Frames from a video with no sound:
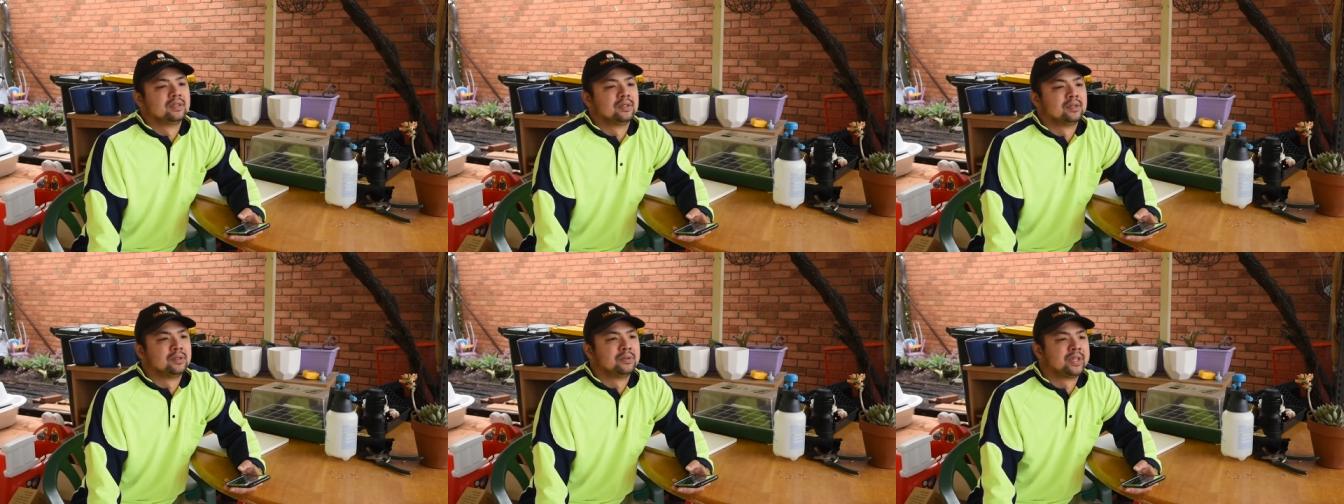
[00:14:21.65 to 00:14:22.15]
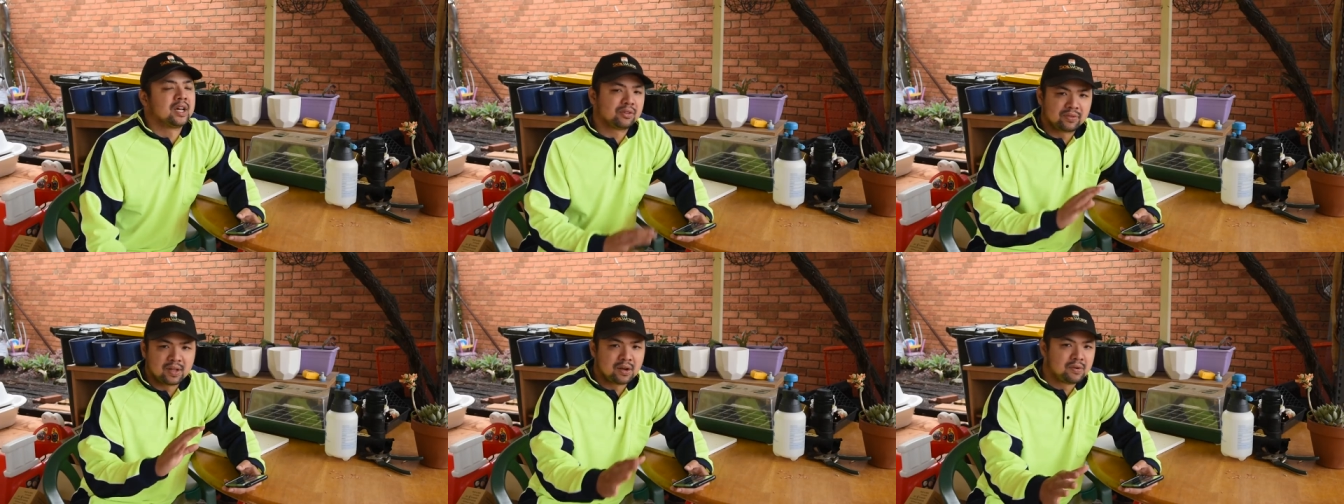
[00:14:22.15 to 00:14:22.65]
So
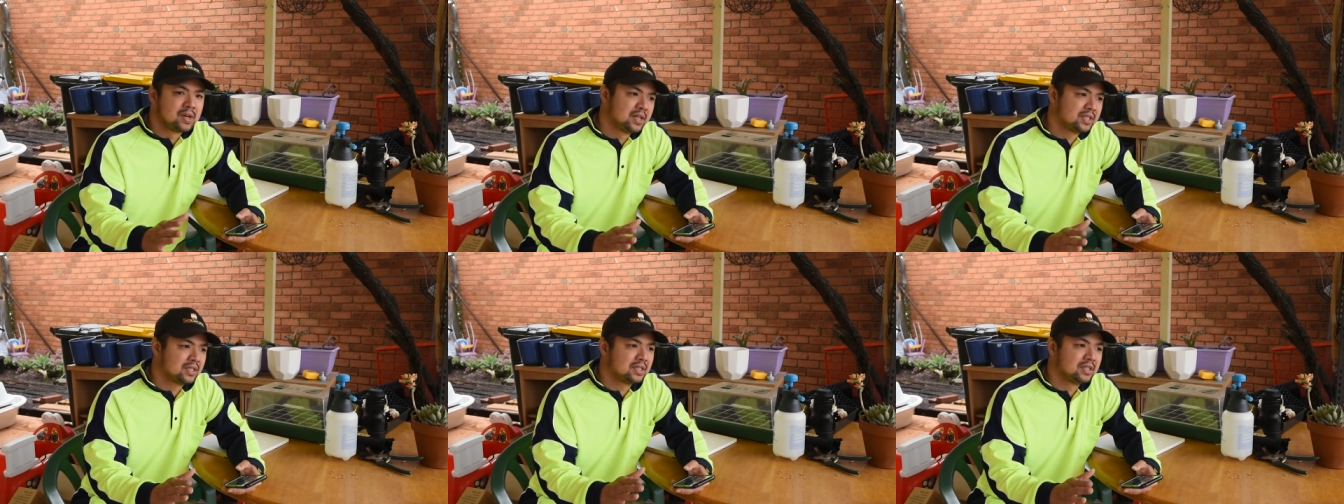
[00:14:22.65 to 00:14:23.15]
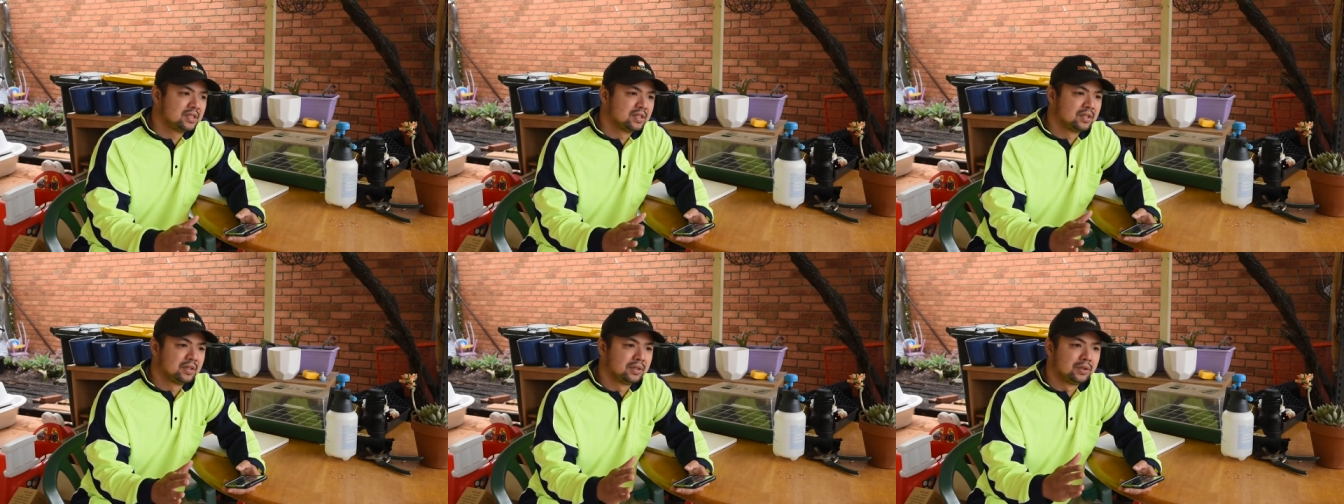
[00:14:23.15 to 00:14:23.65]
without flowers,
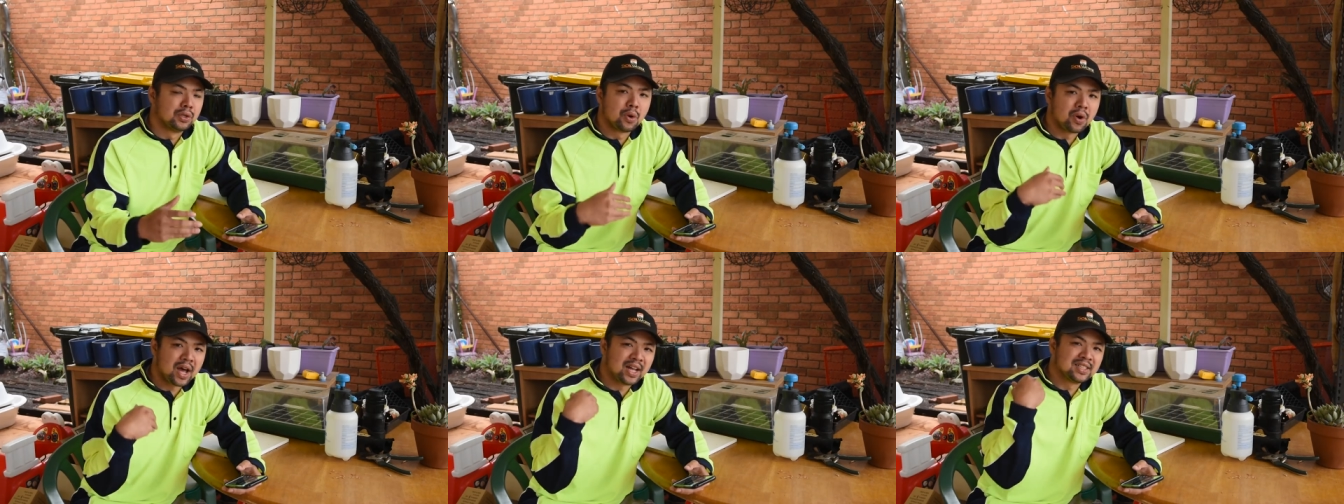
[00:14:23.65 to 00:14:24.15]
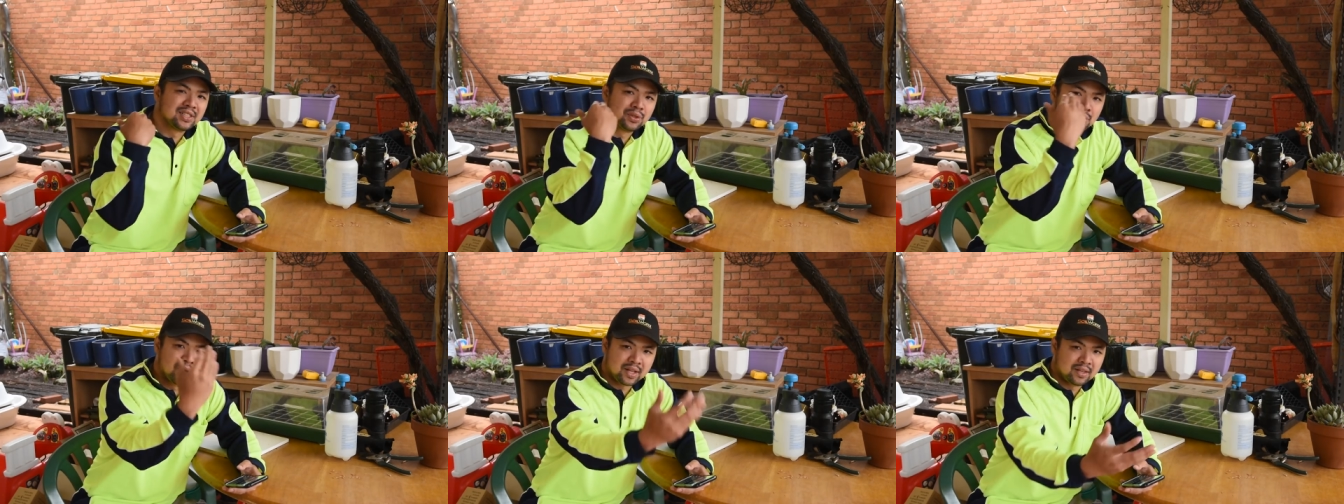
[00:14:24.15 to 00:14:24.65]
no ants
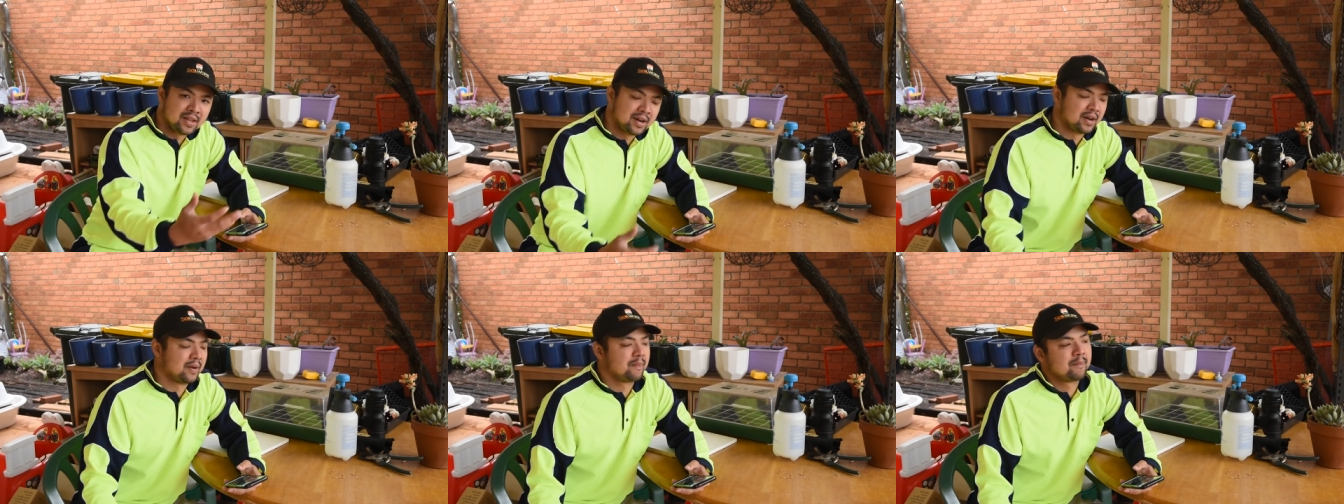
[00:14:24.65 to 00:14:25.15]
to get there.